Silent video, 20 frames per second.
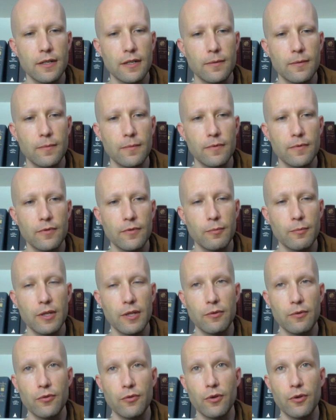If you mean
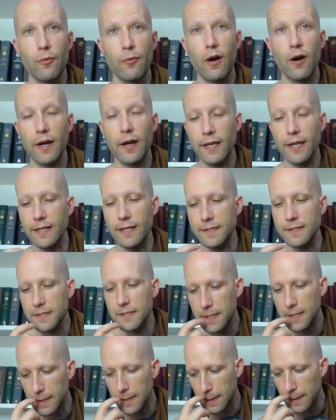doing walking and sitting,
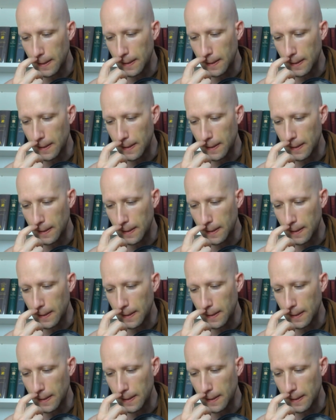then